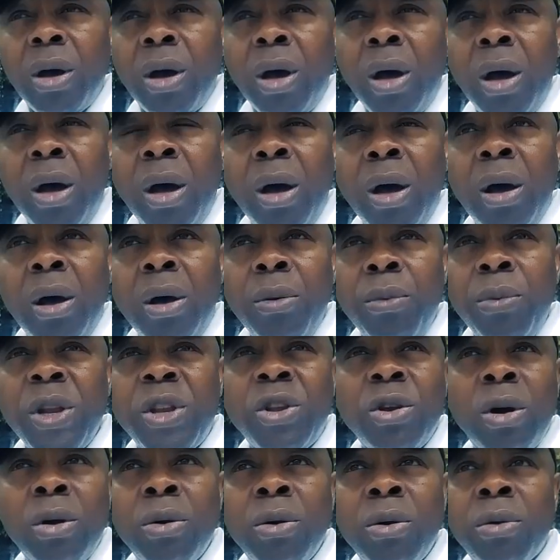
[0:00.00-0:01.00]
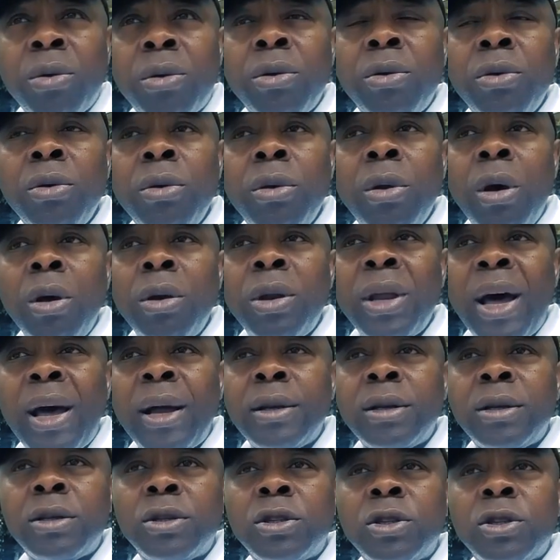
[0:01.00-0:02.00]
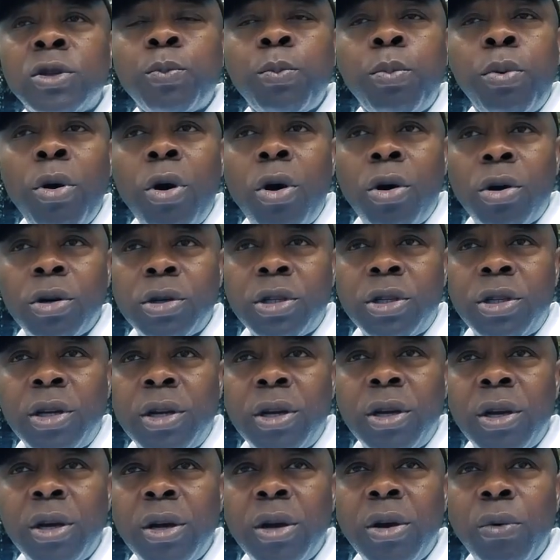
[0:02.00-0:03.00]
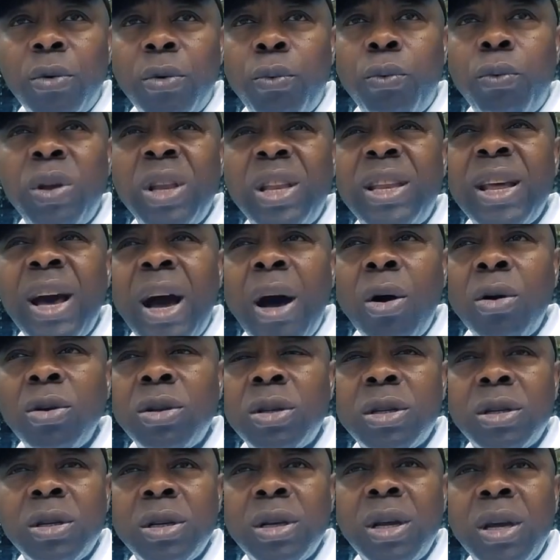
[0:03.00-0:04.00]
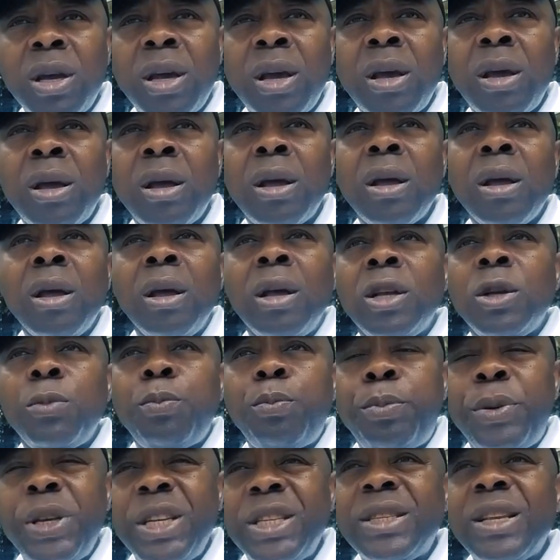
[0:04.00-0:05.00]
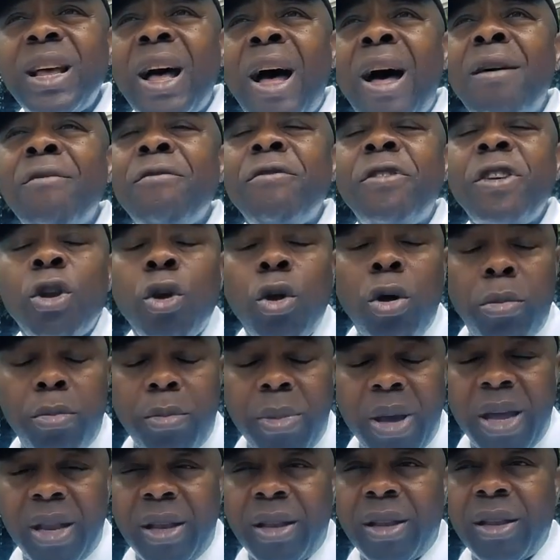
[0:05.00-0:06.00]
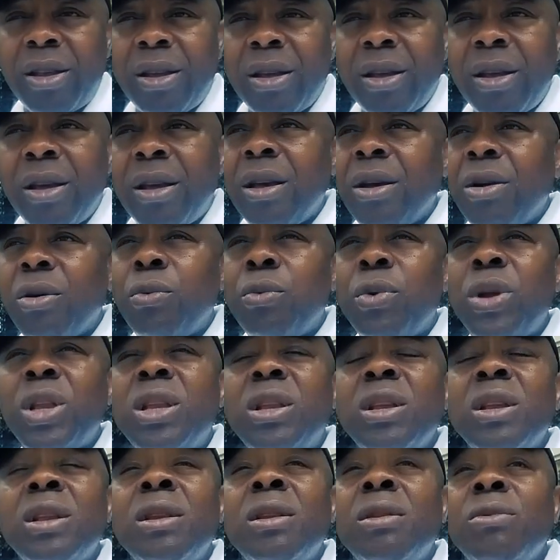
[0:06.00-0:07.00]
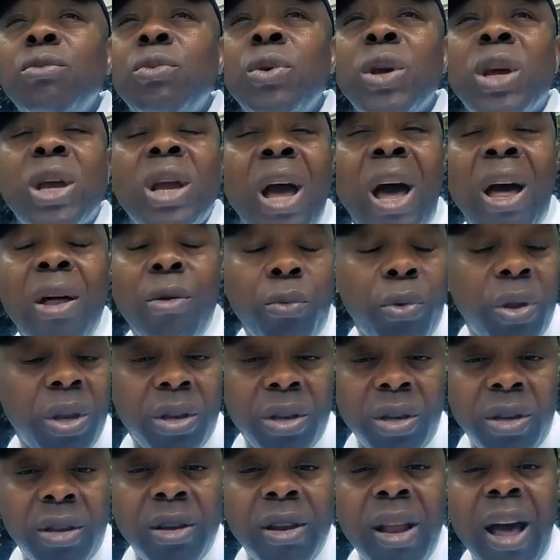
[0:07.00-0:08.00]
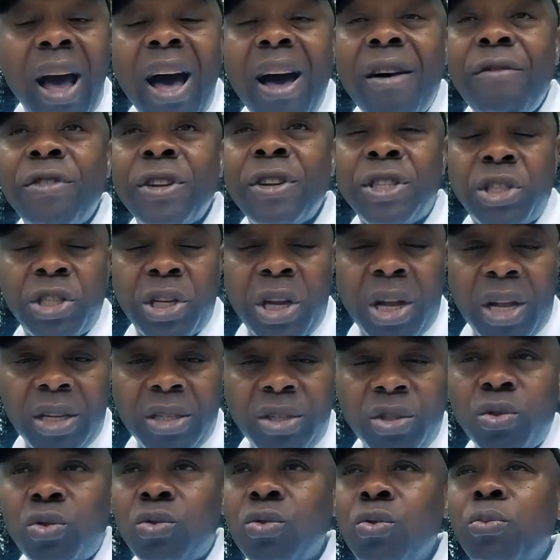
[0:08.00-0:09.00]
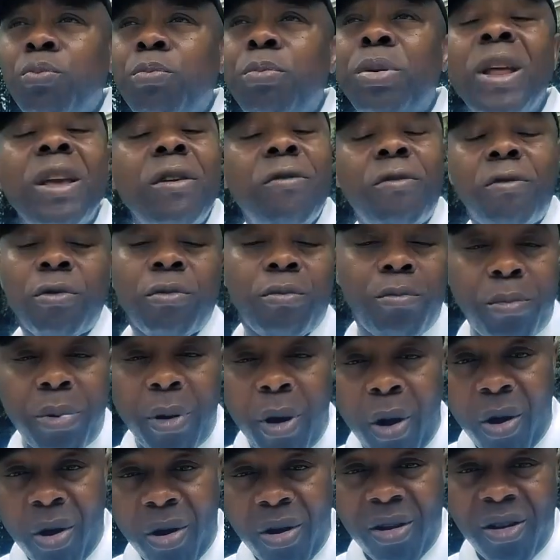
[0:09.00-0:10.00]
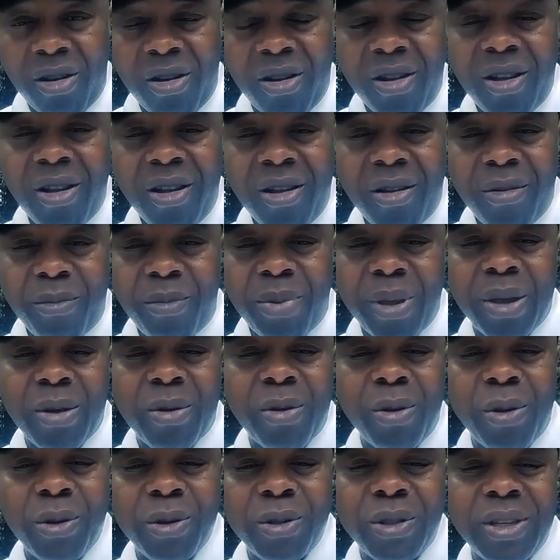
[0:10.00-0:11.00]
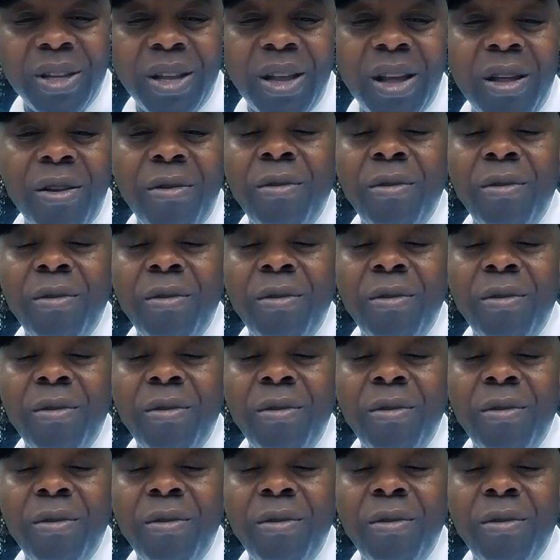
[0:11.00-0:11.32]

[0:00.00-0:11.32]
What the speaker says: You know that sport, without a peace environment, we didn't have a chance to play football, because